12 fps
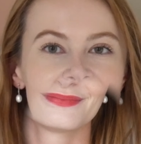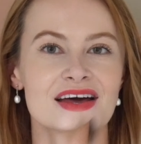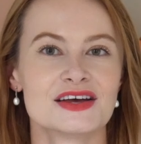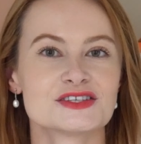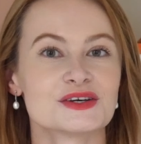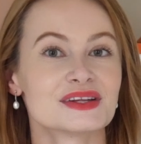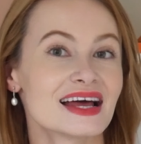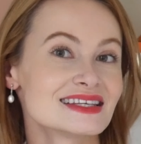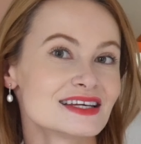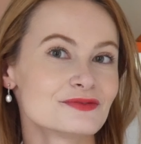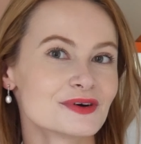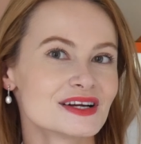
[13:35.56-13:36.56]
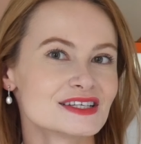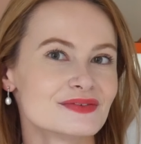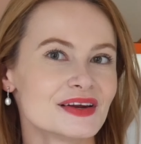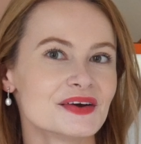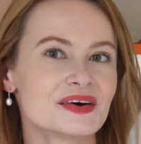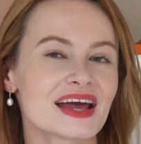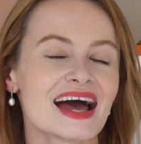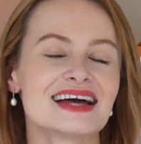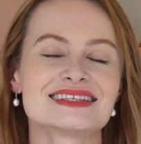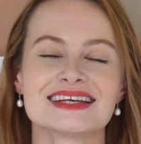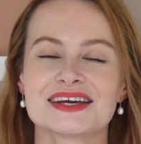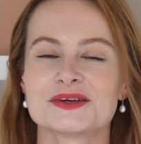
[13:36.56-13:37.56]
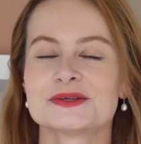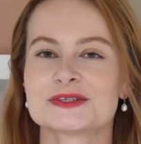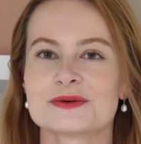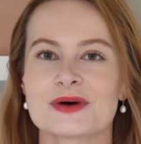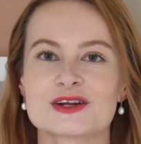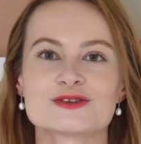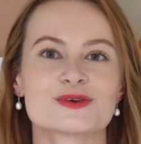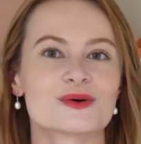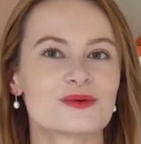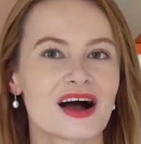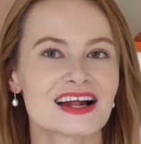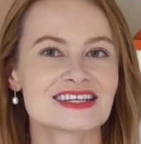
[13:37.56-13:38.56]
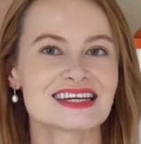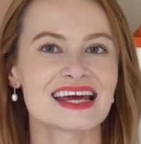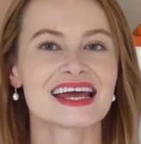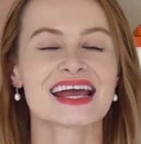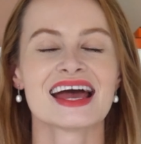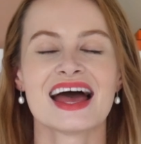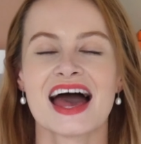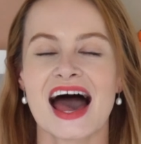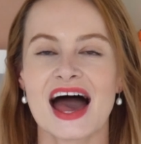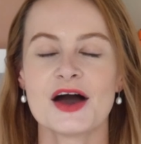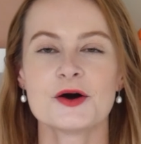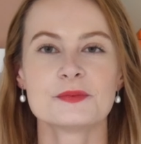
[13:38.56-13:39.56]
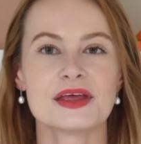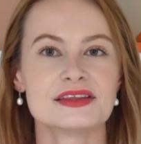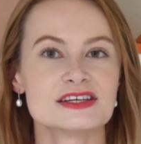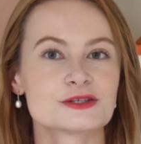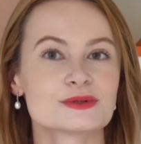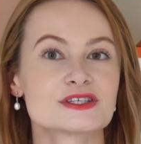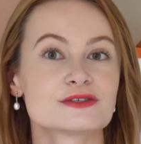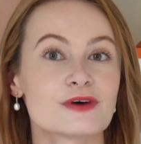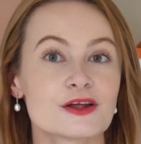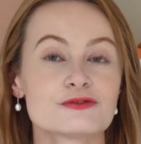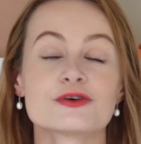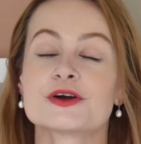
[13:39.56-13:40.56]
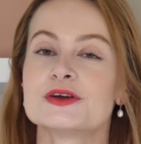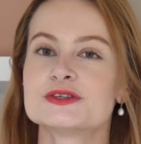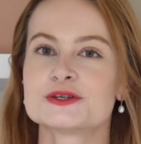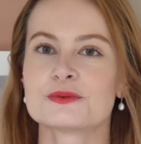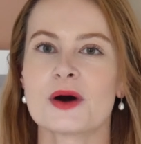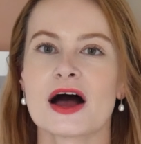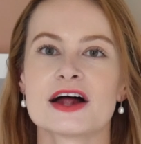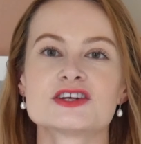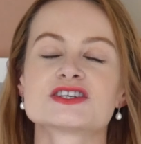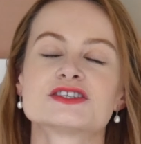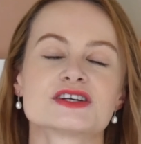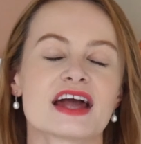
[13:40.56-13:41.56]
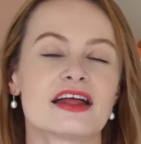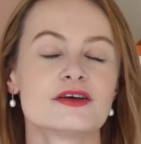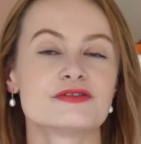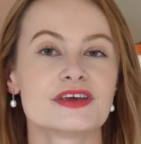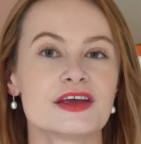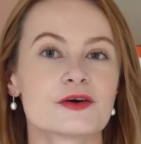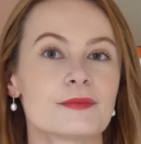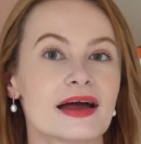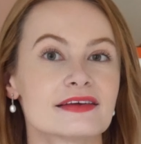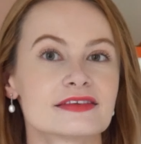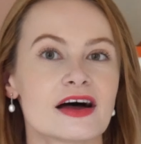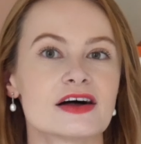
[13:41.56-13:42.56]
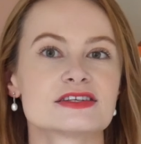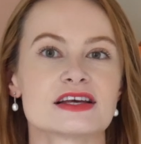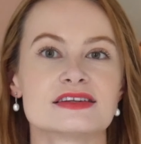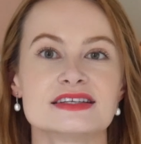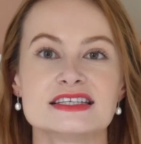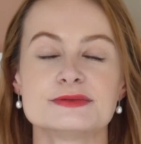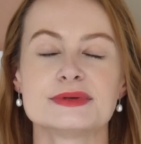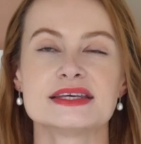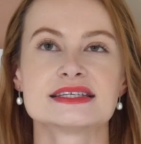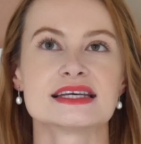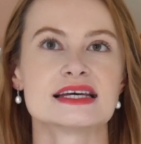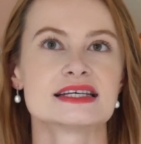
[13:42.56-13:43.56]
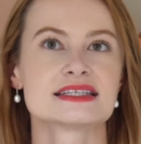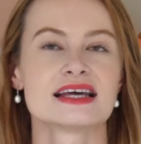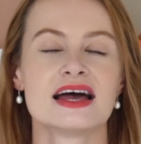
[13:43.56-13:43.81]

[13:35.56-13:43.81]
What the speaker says: So that's it for this video, guys. Thank you so much for watching. I hope that this was fun for you to watch, to kind of hear my thoughts on these pieces